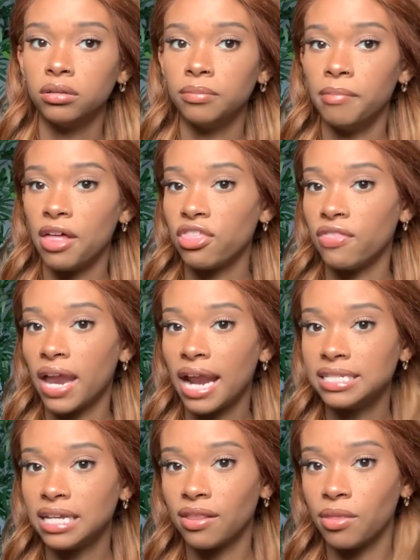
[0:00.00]
method that
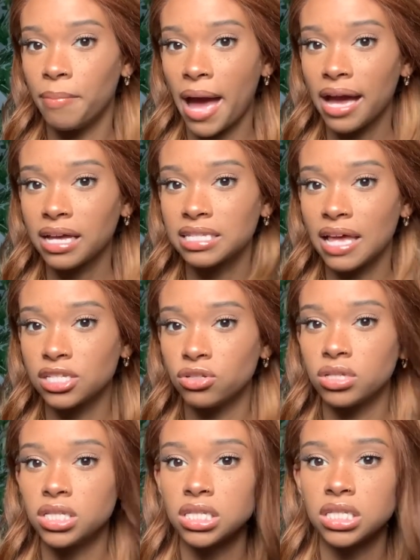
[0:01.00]
I did in the back, because as you
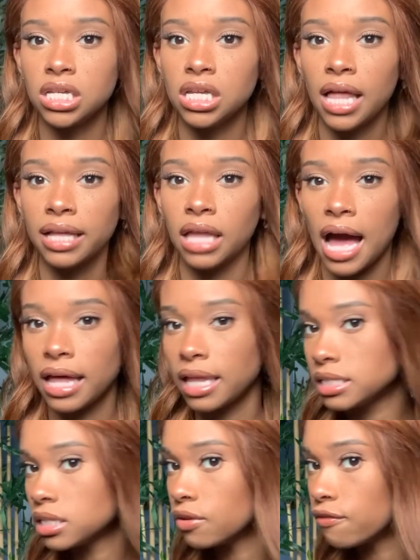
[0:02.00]
can see, like the
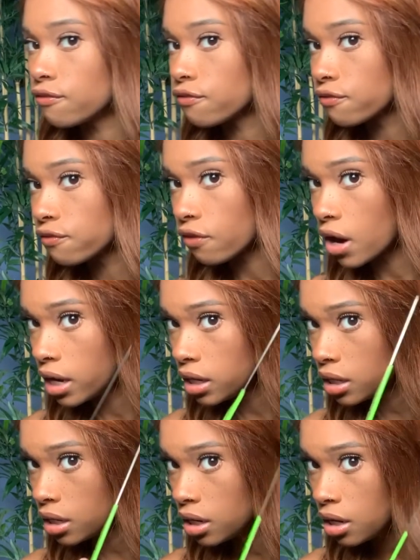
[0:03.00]
highlights in the
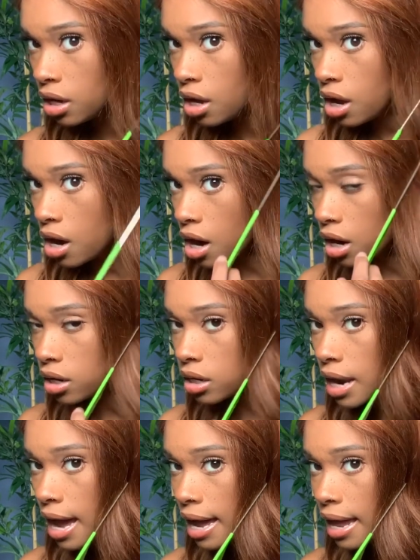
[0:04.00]
front are
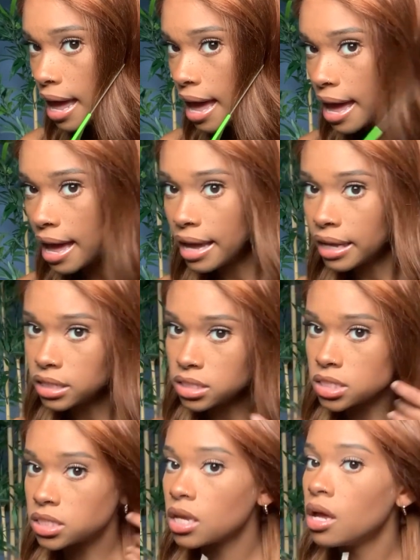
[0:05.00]
not
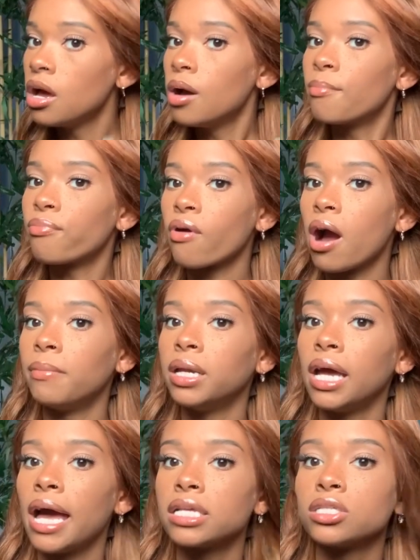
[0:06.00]
as
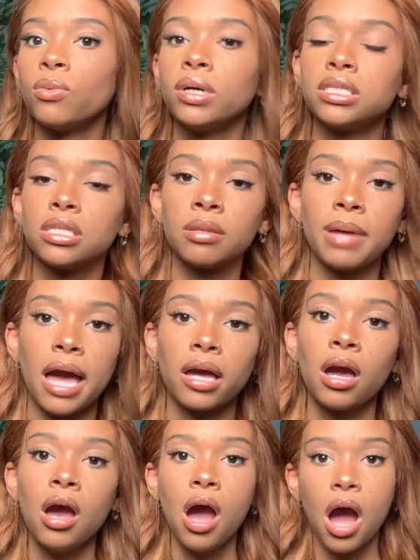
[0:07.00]
prominent as the ones in the back.
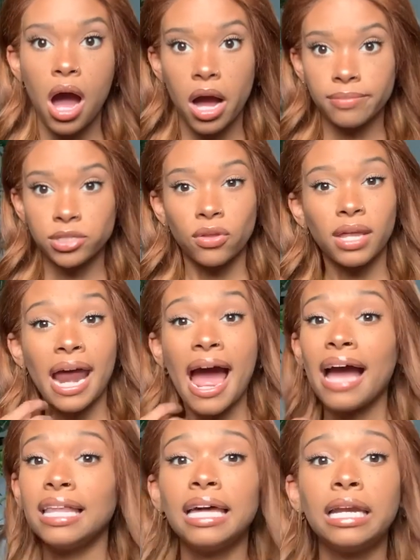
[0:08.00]
Um, so then I
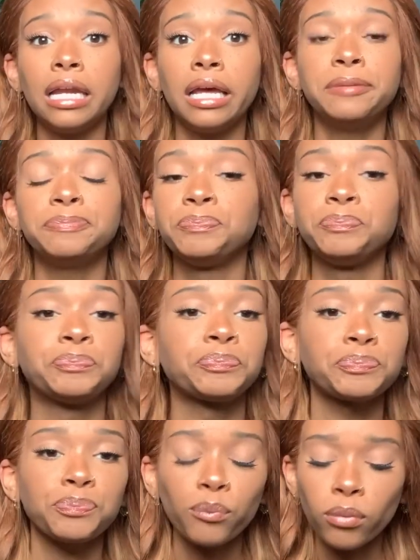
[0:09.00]
highlighted it
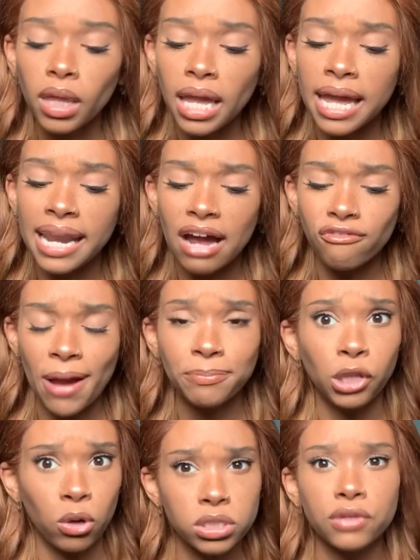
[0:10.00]
and I
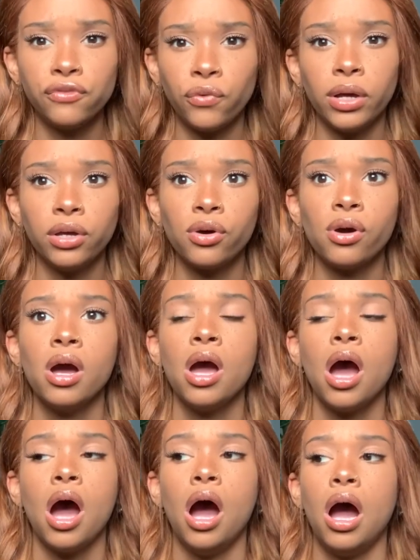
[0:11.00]
wrapped those in foil,
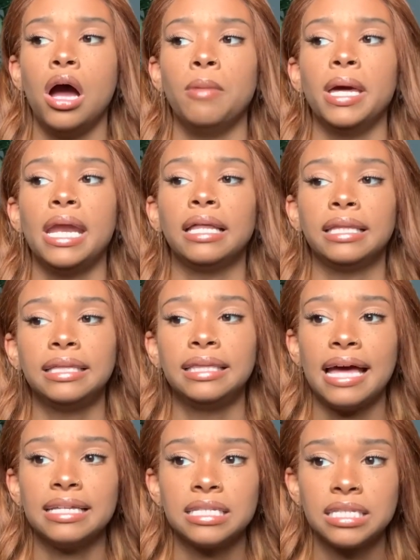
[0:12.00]
um, and I let
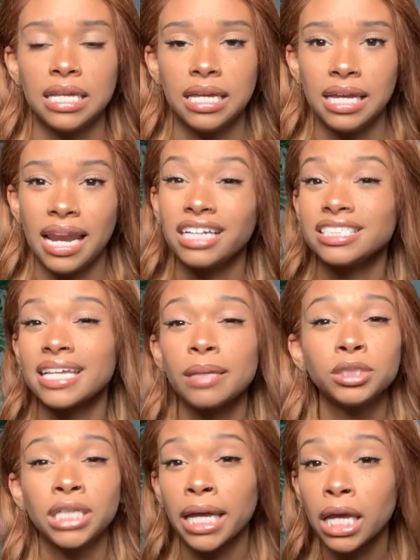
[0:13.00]
that sit, and I just
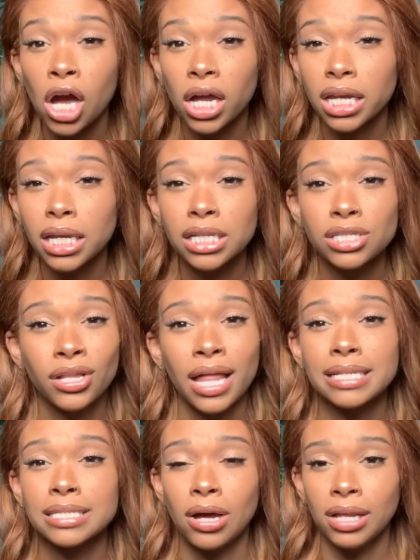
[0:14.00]
kept checking on it until
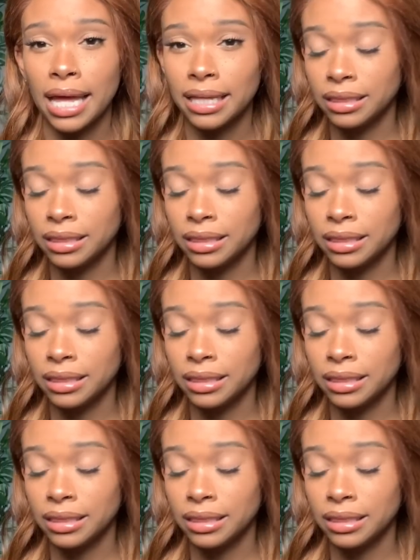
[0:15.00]
I saw like